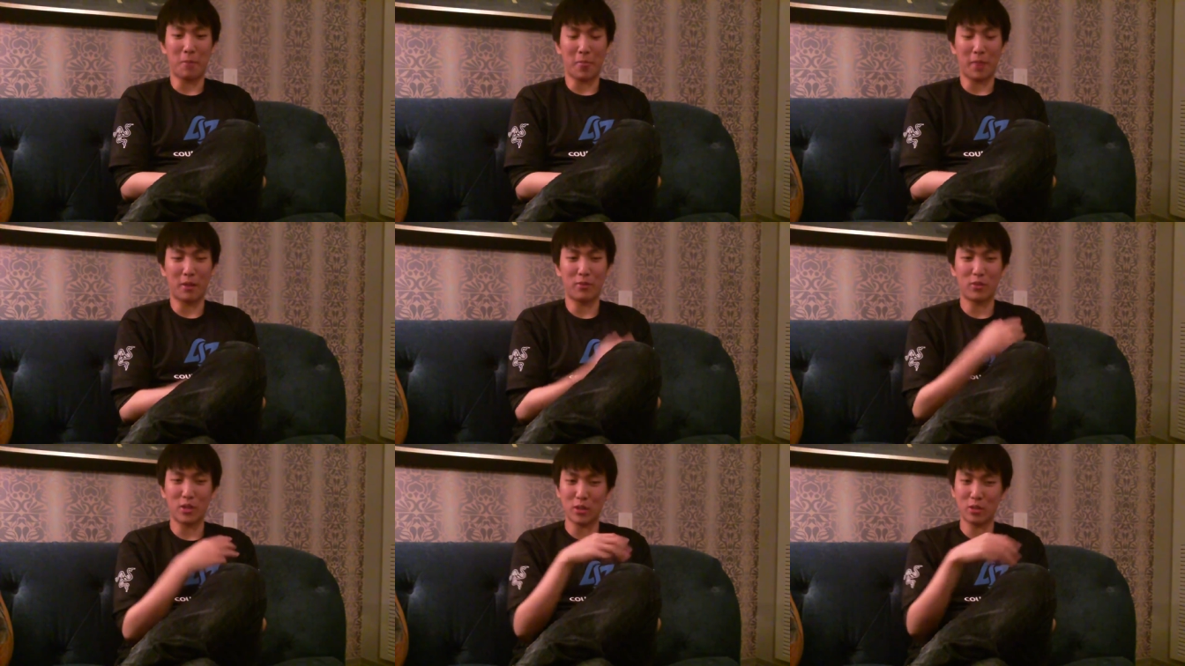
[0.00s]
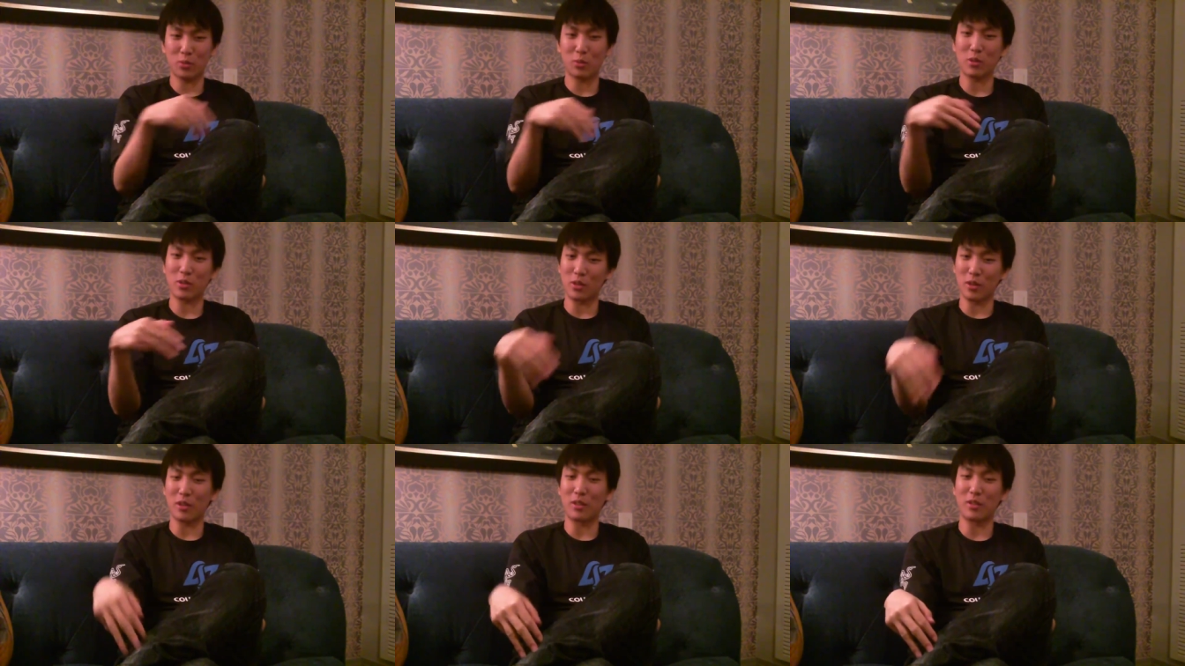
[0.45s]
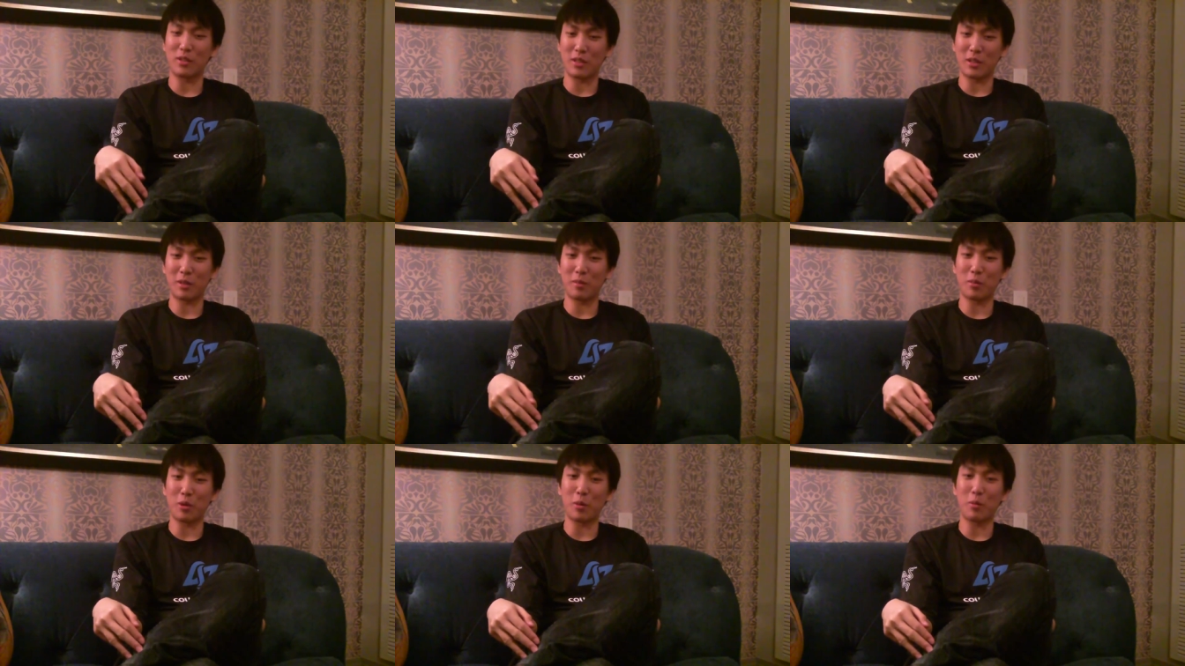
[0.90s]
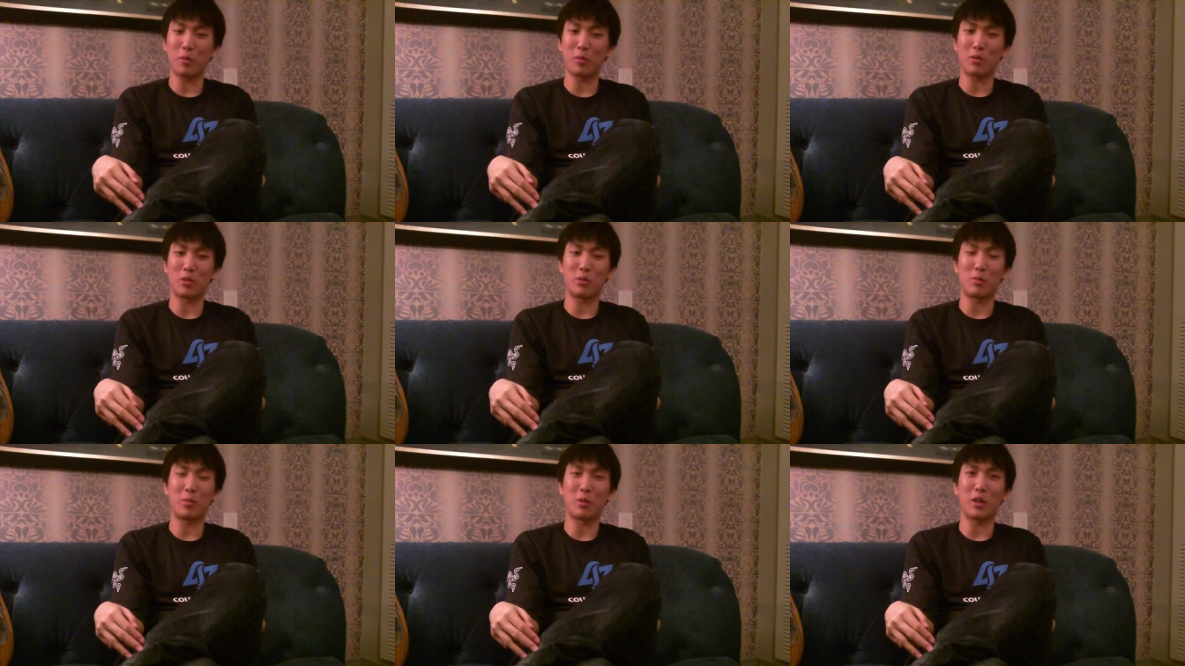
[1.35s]
If Chauster wasn't on the team, nobody
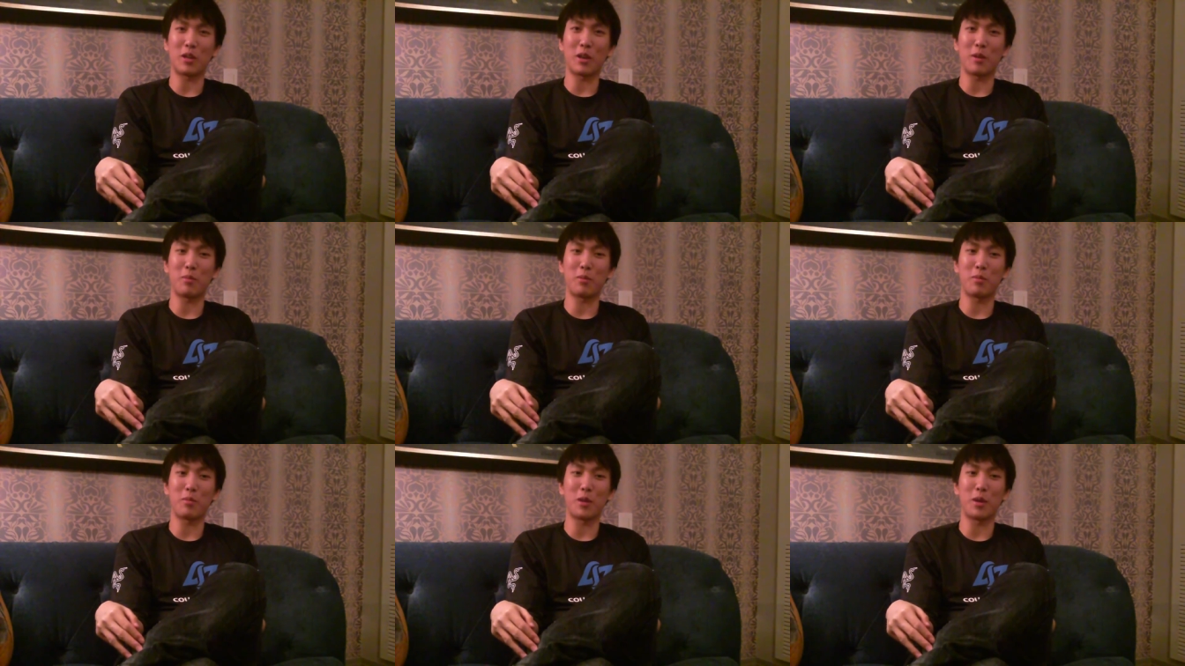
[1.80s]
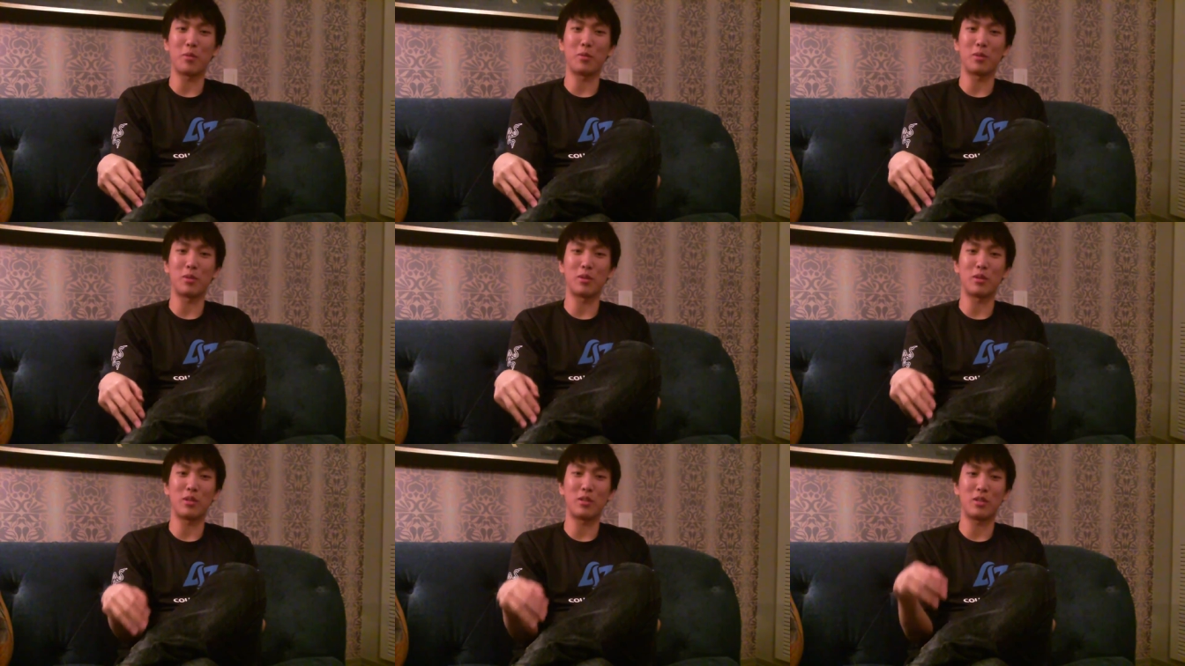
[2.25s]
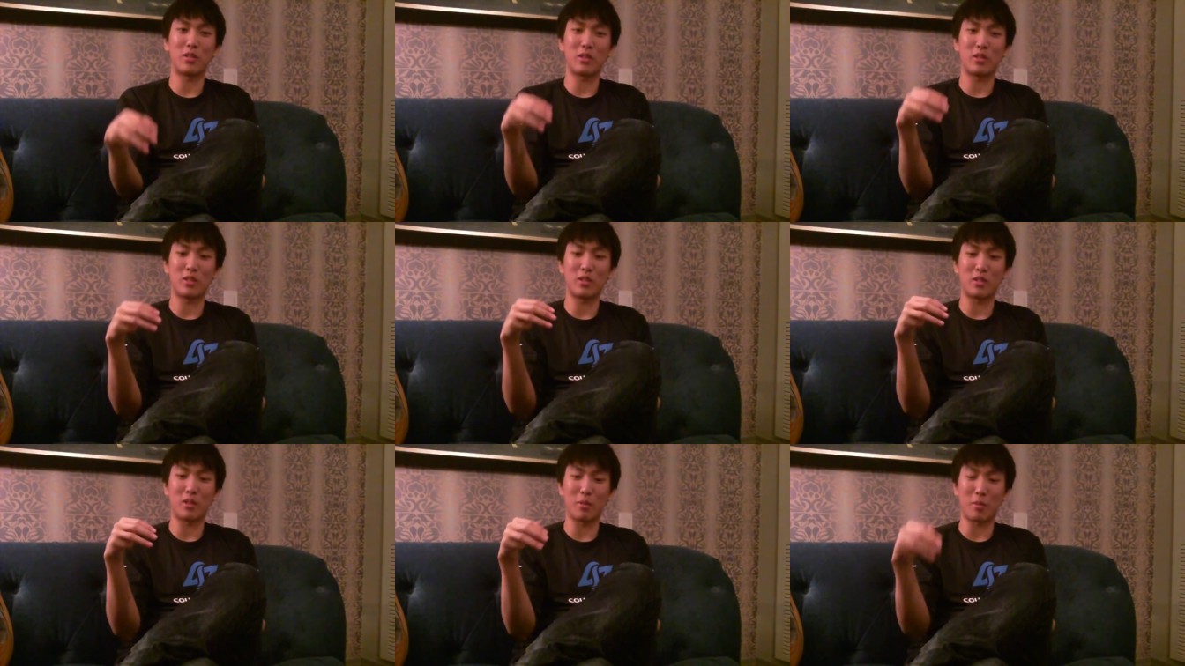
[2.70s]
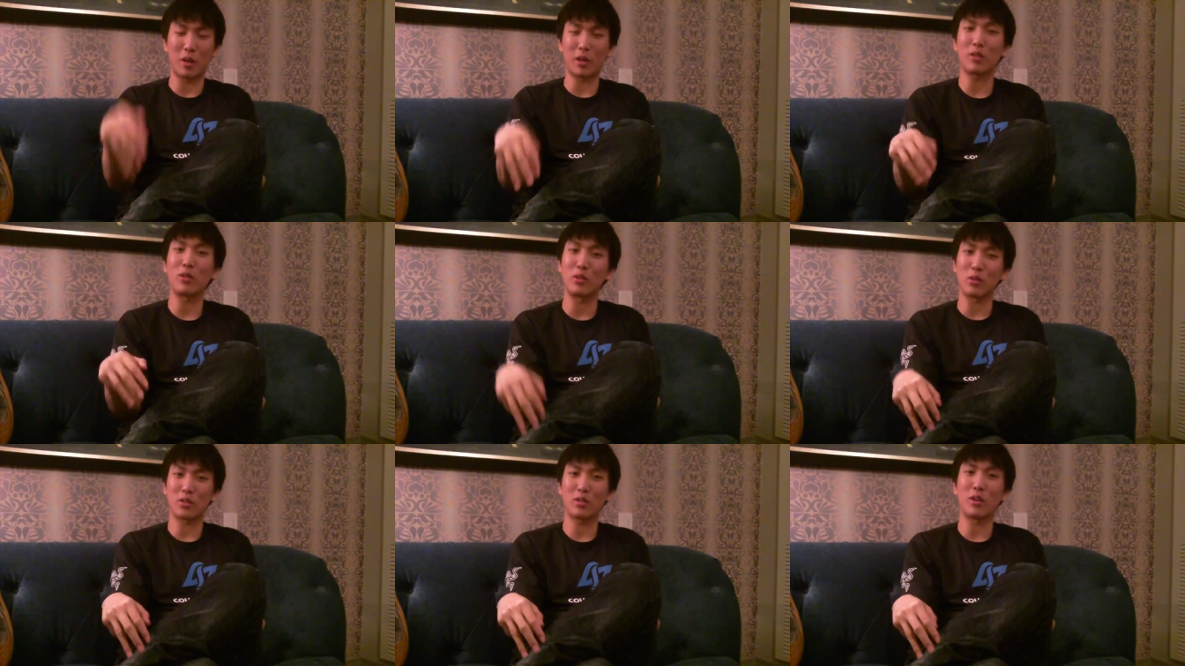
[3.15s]
would speak up and be able to
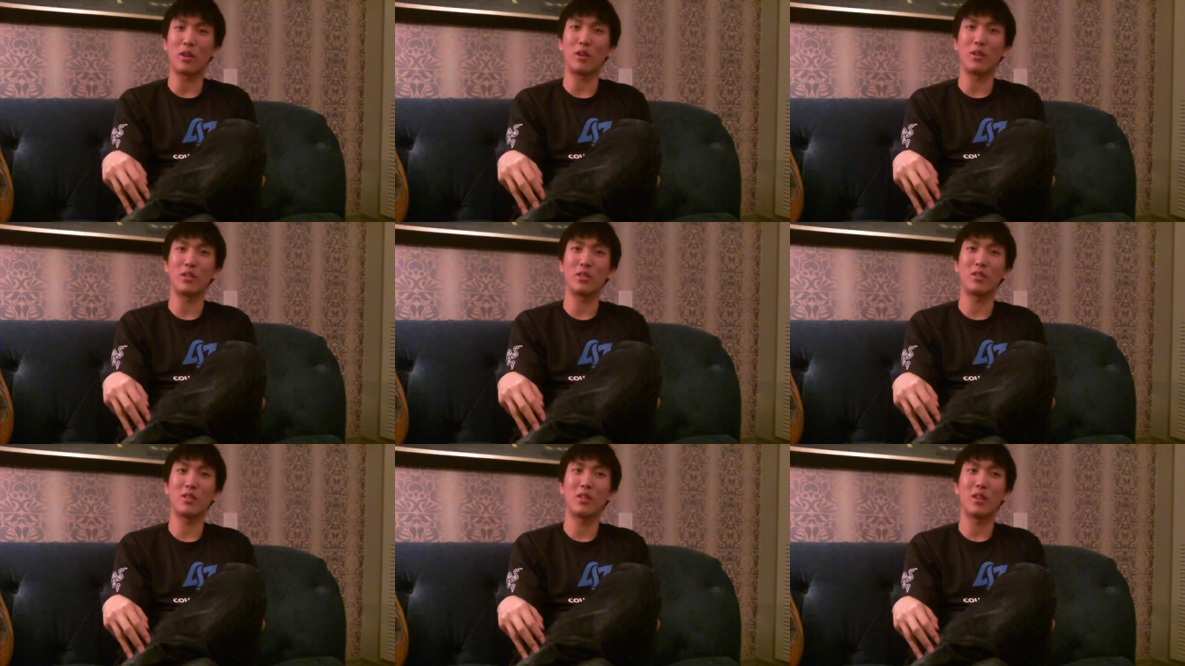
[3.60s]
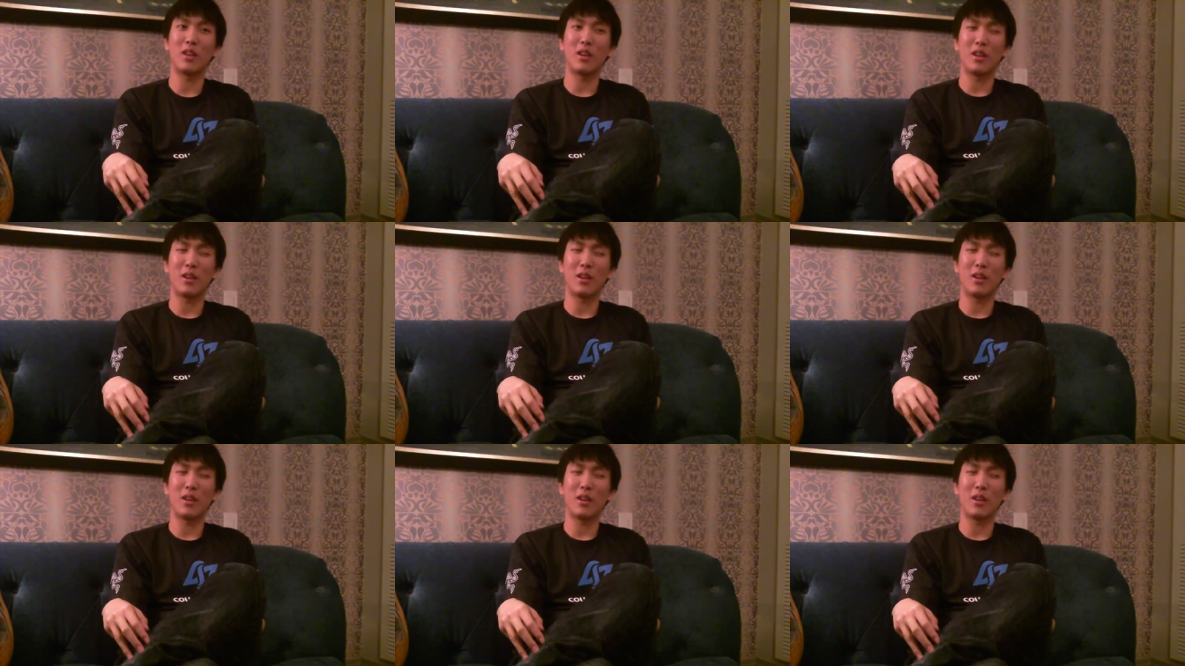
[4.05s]
make those calls.